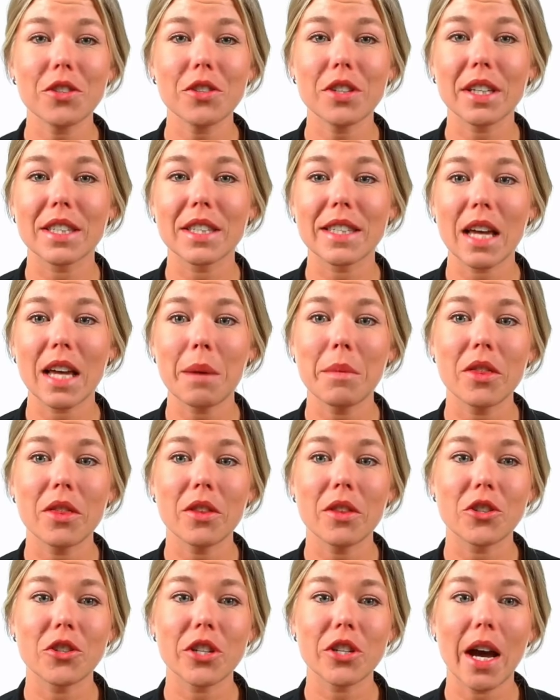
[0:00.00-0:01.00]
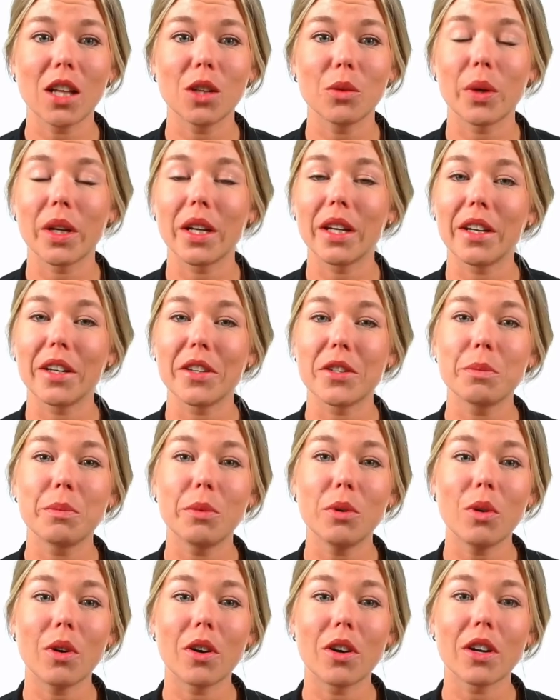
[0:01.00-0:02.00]
examine the child when it is
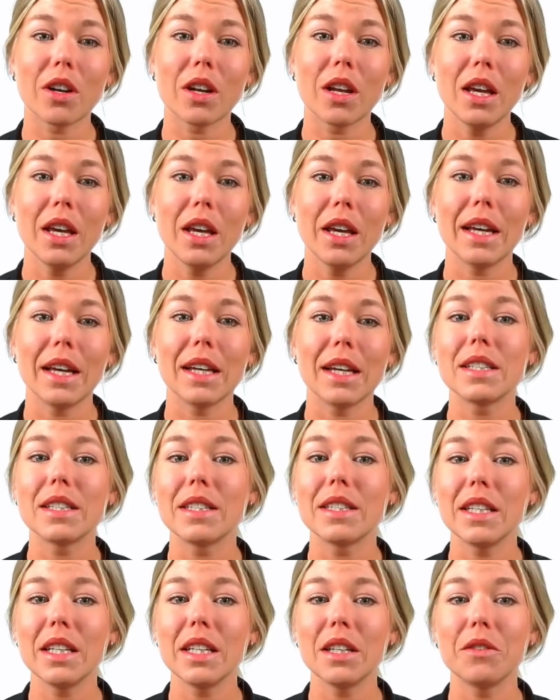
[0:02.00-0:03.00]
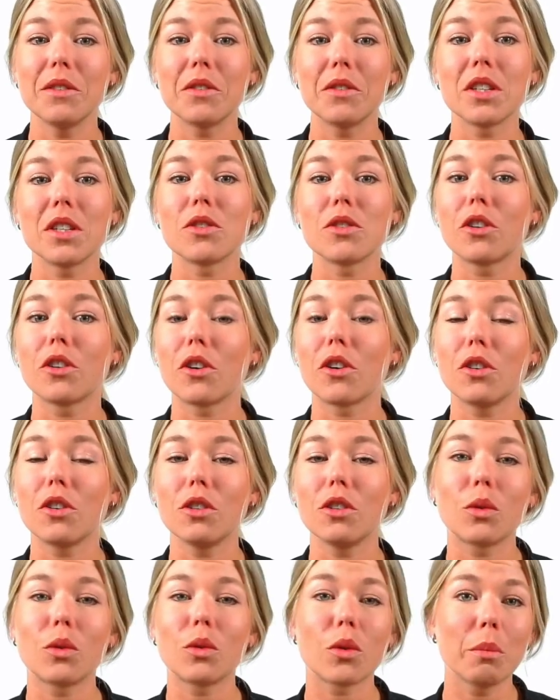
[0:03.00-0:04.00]
born and see if it is a
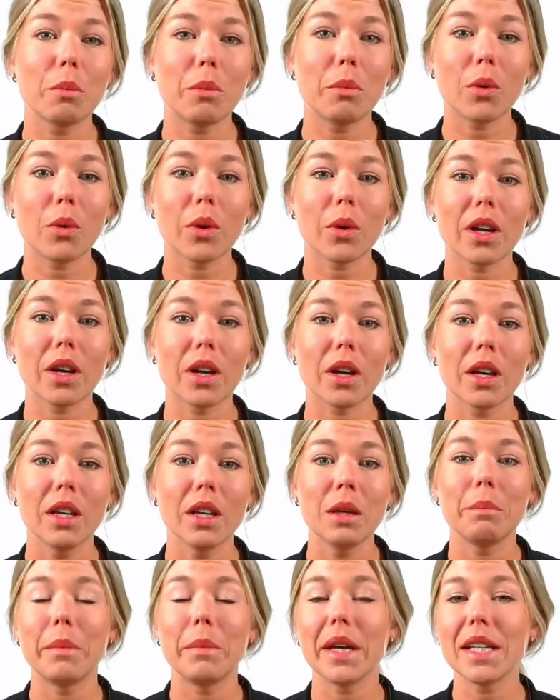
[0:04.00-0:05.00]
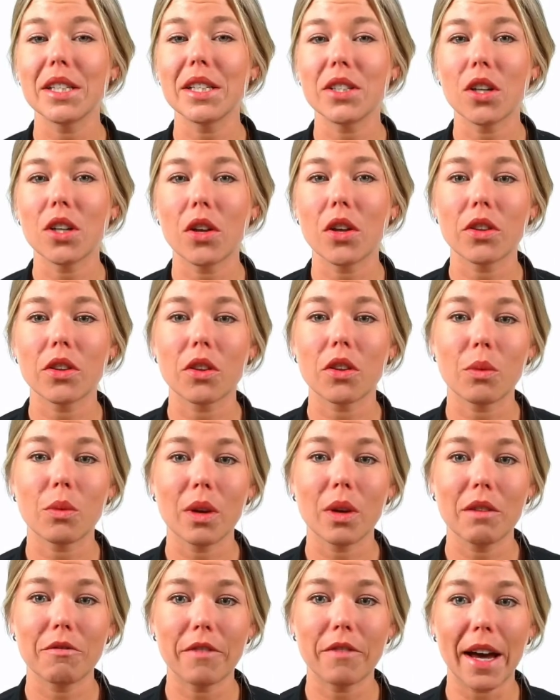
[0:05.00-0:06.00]
girl or a boy based on the
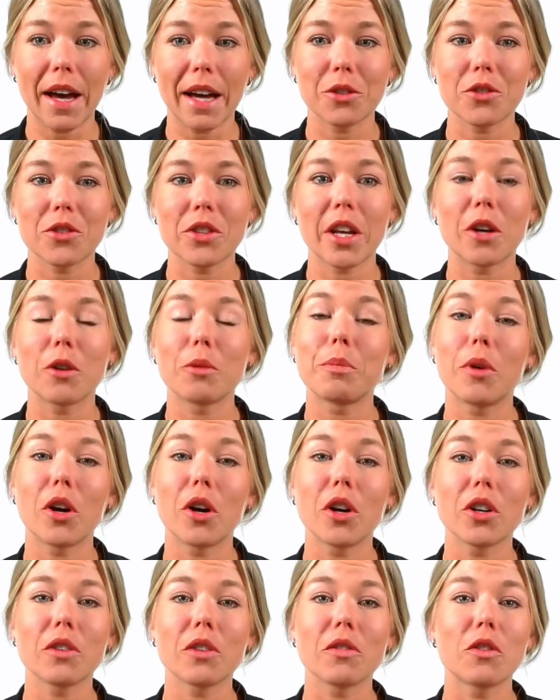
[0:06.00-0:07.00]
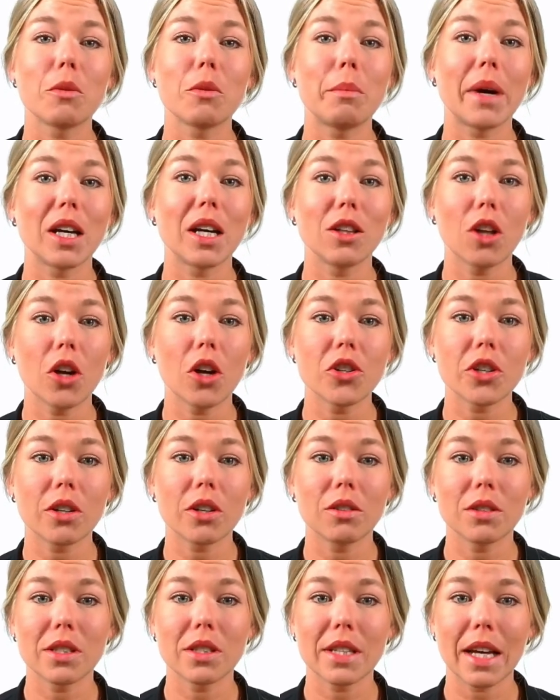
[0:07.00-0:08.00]
three factors that are part of the
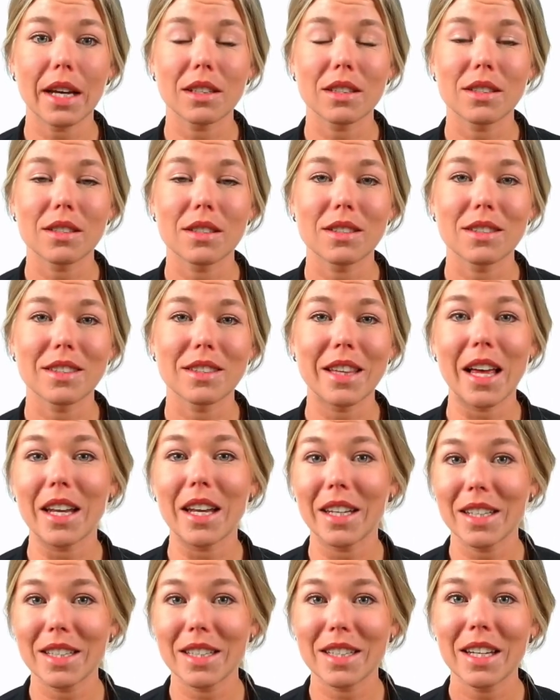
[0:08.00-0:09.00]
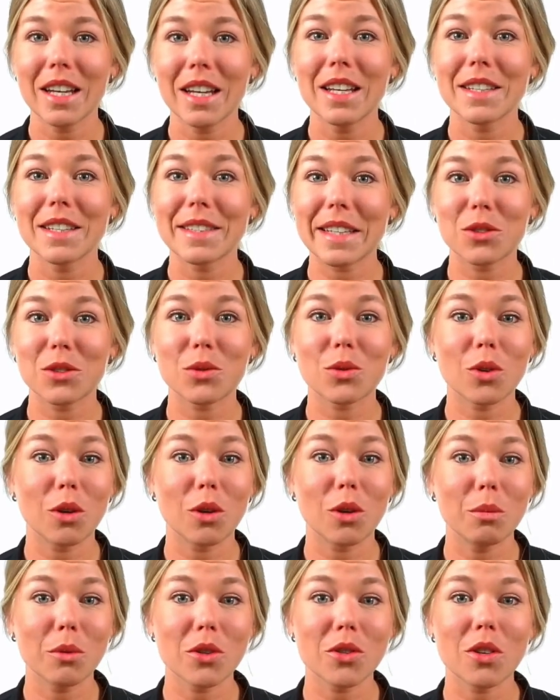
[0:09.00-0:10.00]
biological sex, that is, sex
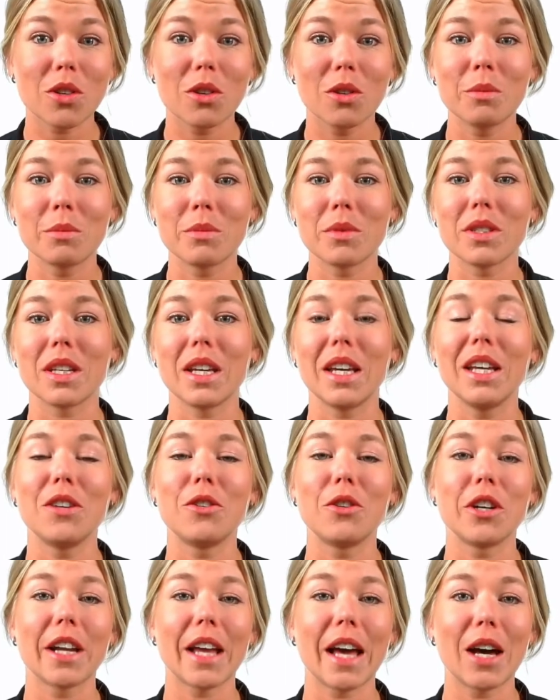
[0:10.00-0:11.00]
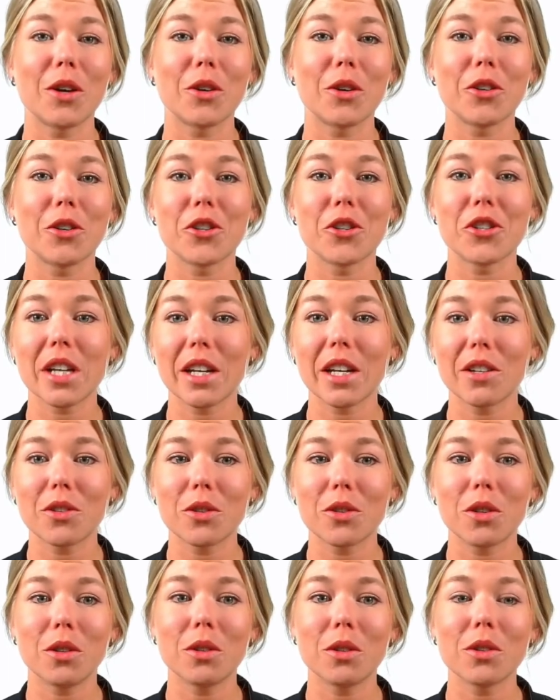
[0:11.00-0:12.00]
chromosomes, inner and outer
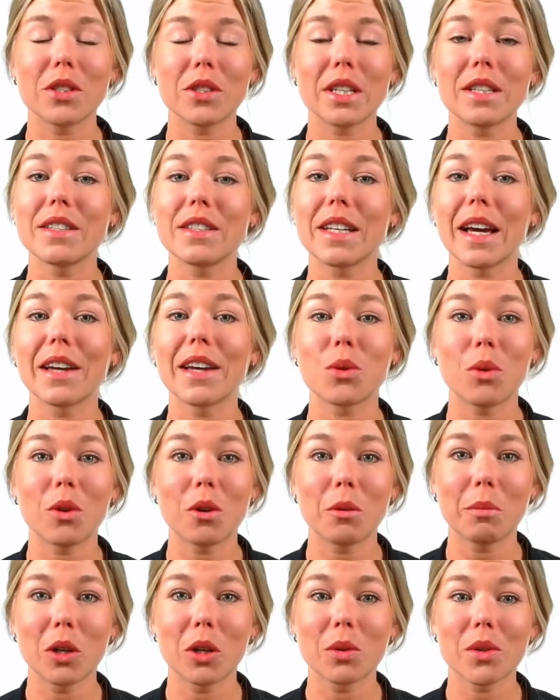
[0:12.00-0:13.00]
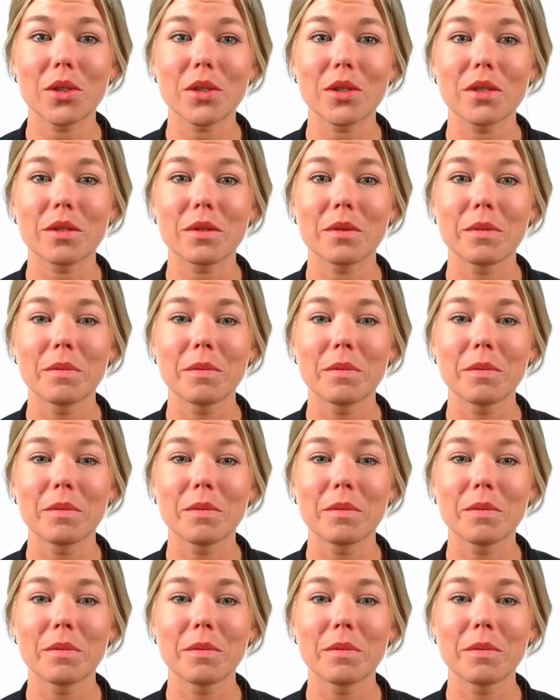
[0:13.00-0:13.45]
genitals, and sex hormones.